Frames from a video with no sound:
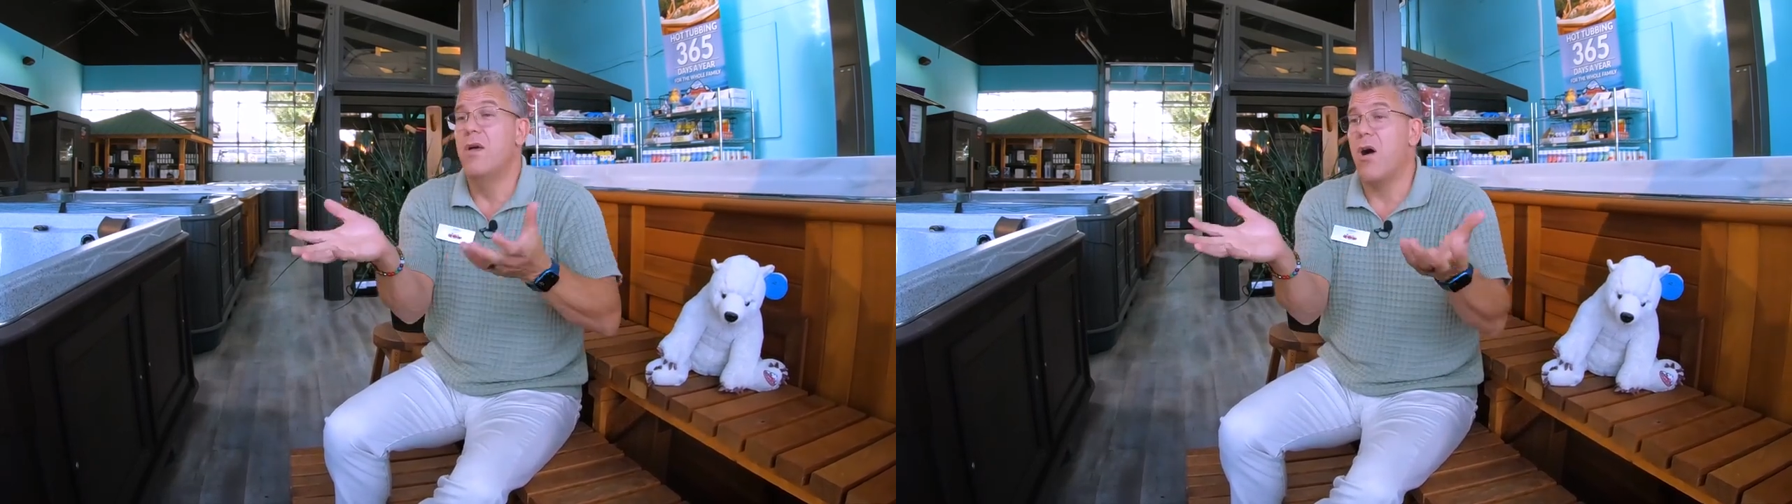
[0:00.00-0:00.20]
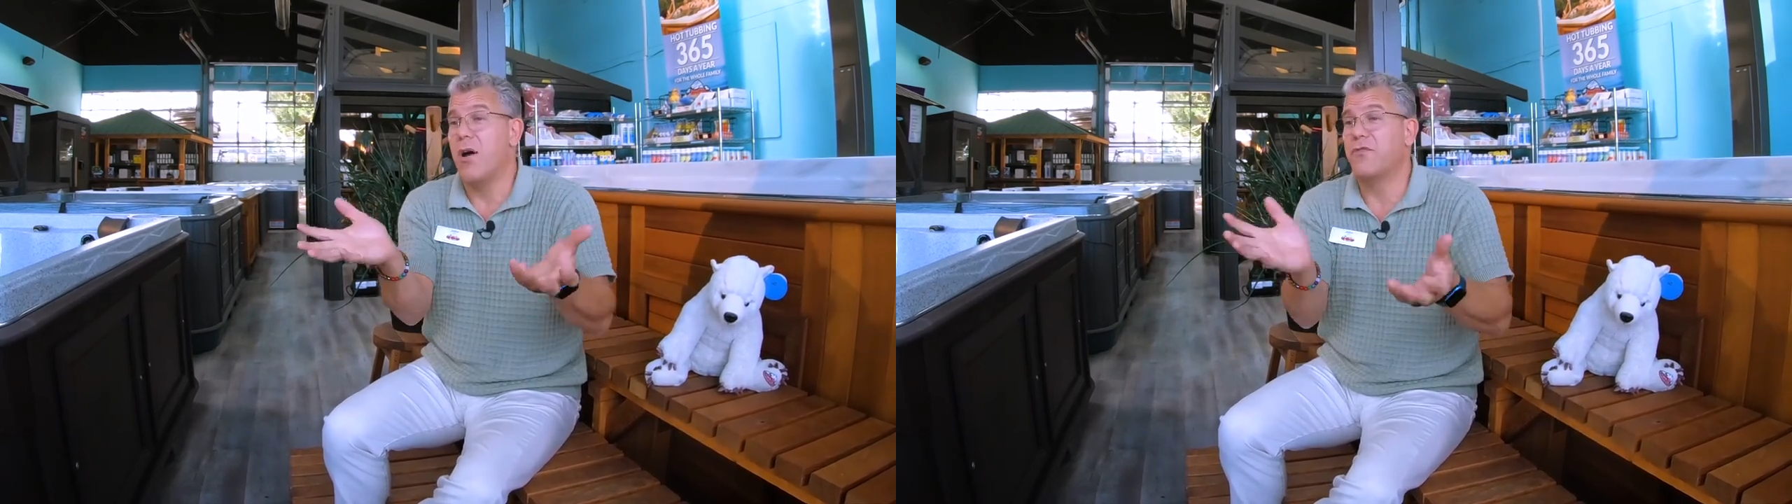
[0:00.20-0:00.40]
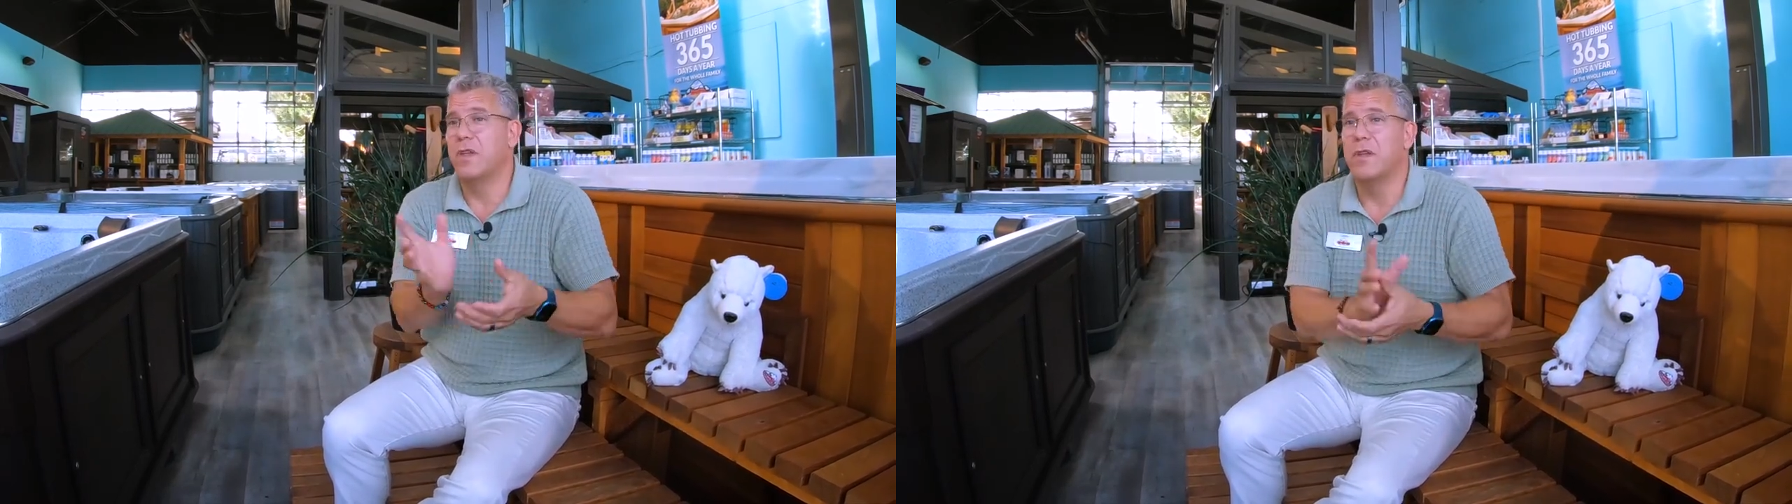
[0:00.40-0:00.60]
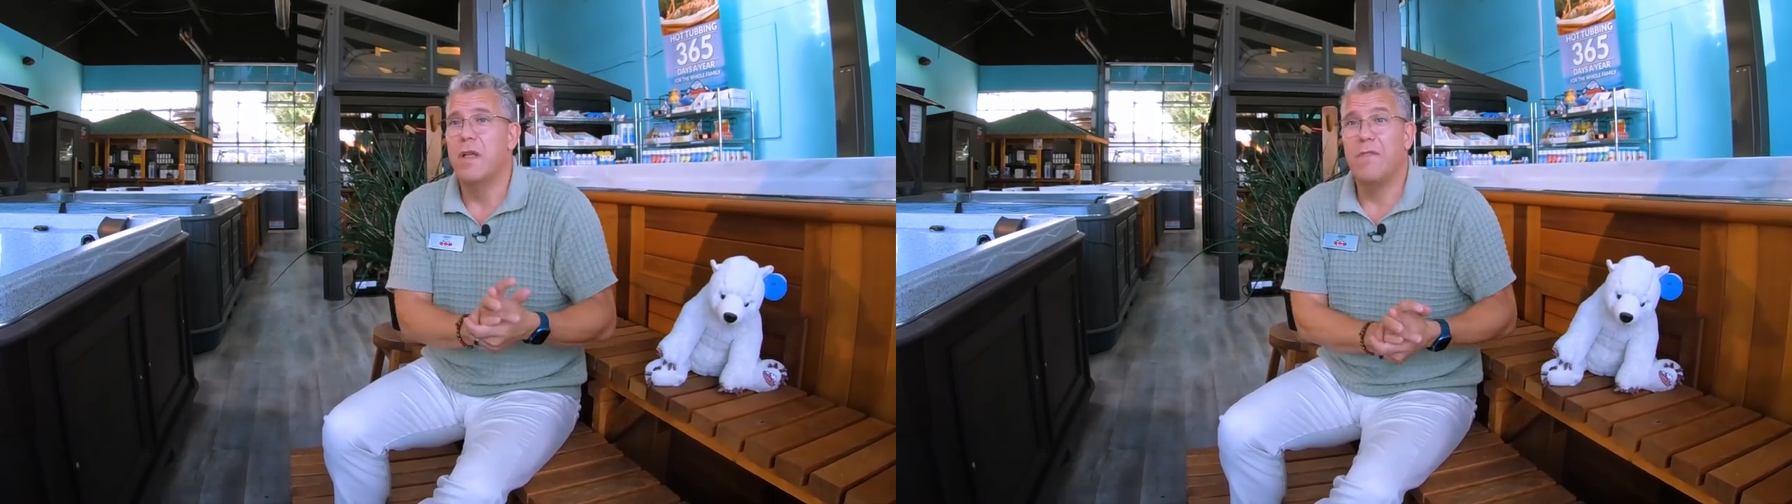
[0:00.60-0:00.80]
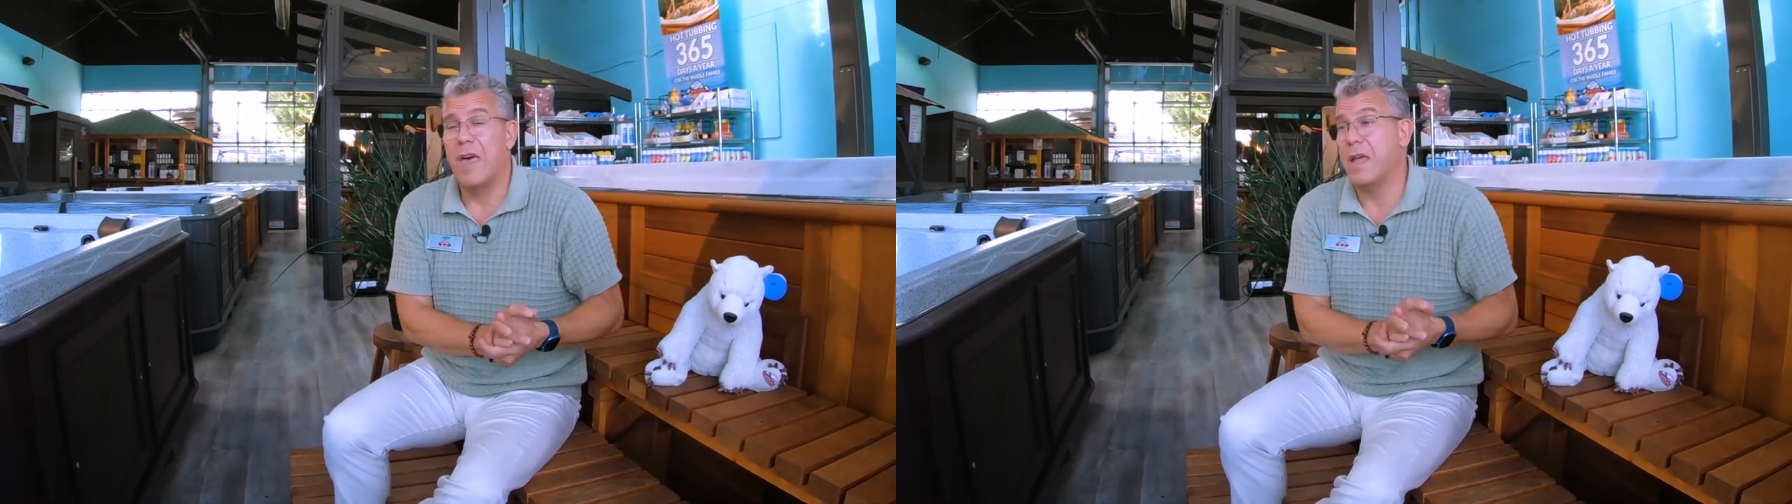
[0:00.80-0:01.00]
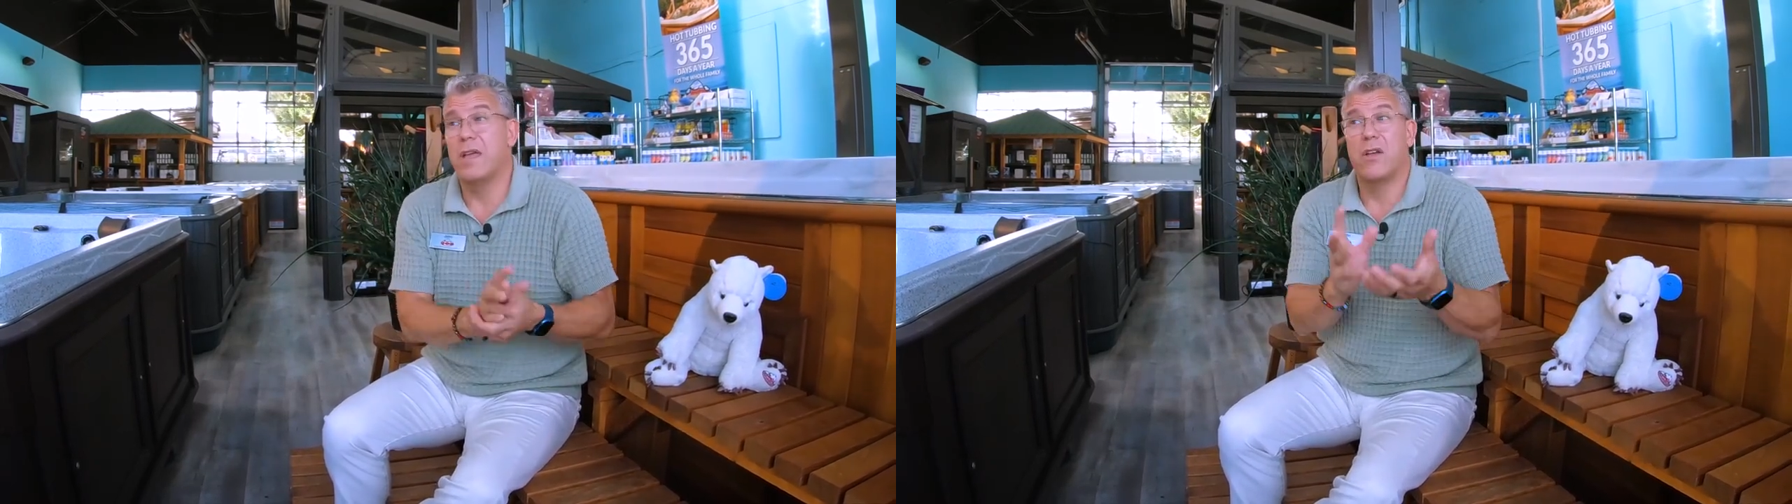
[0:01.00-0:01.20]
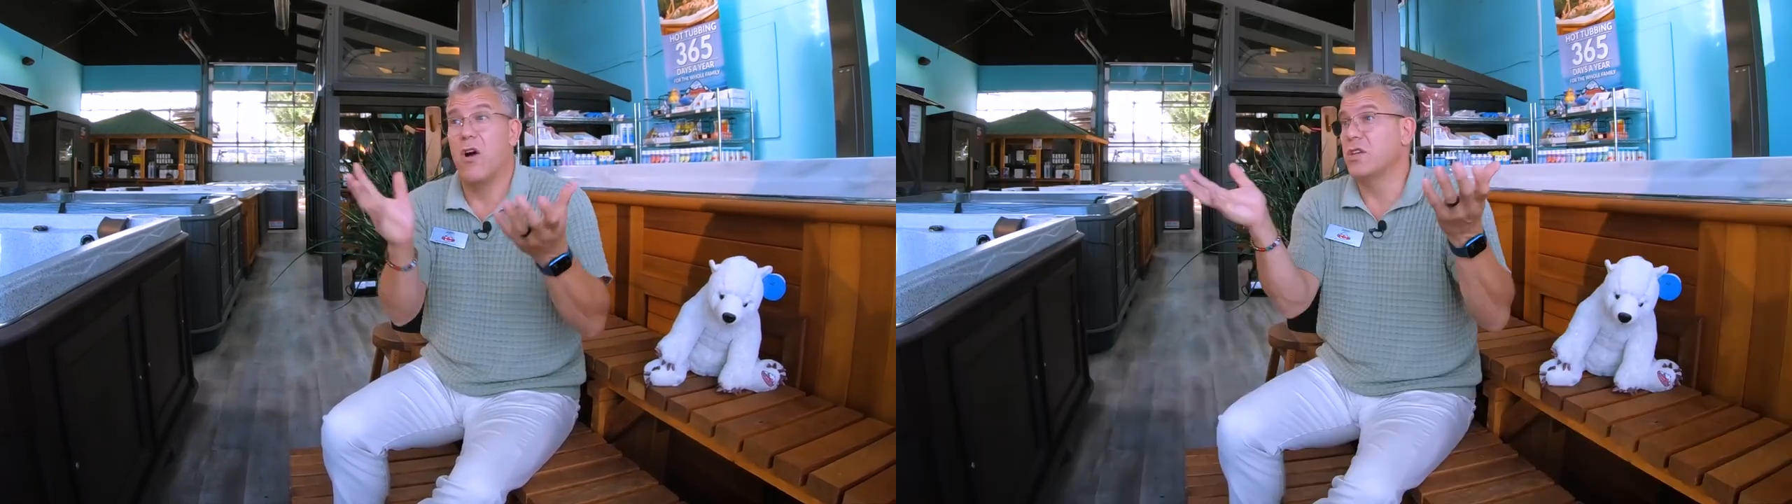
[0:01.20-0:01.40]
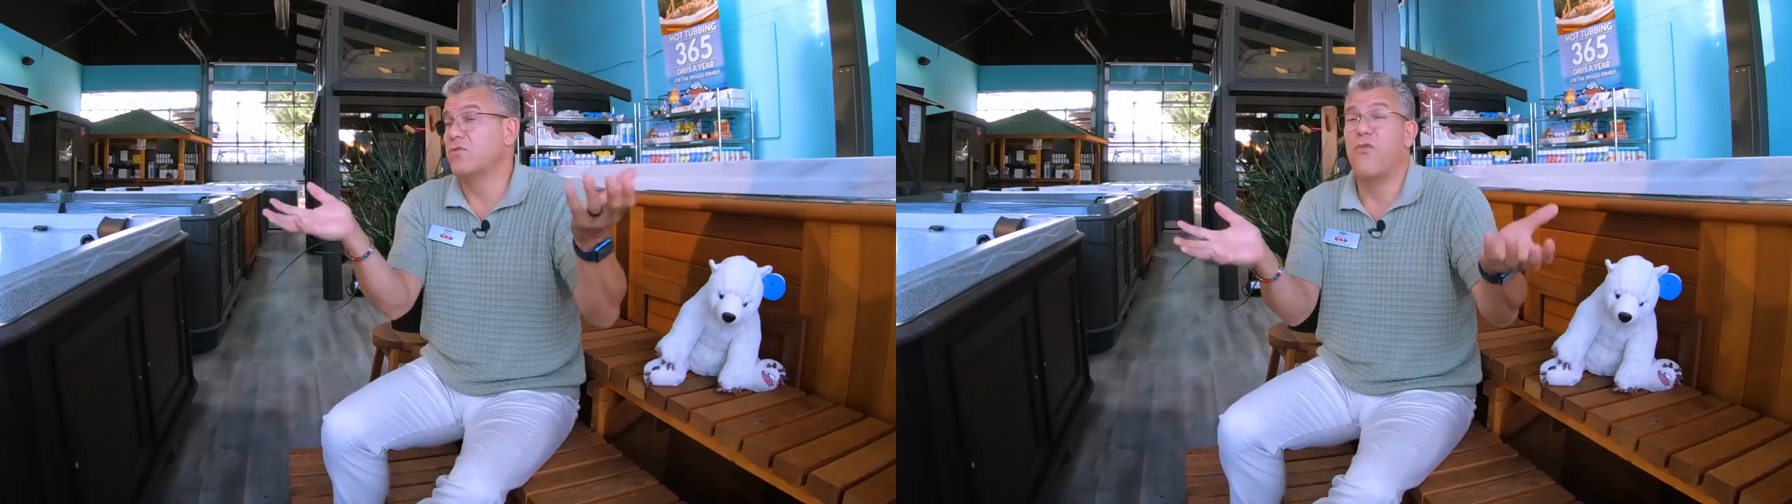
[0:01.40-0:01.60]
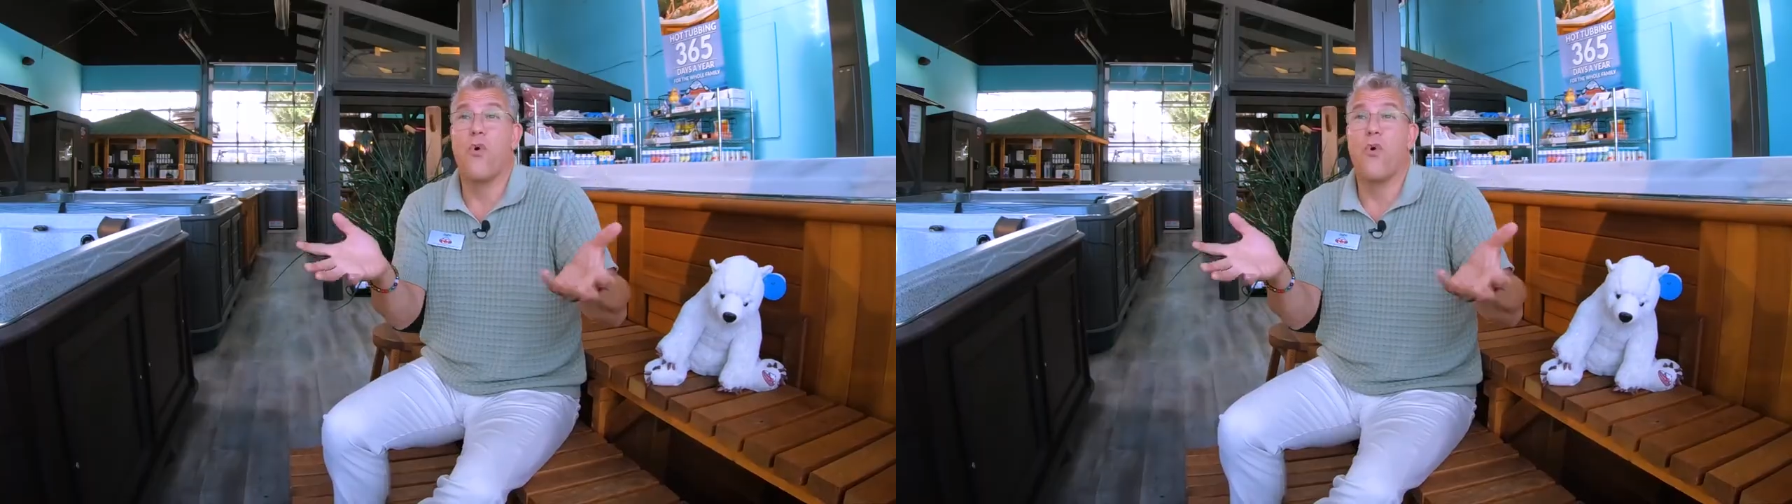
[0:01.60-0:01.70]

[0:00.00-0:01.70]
Often that can cost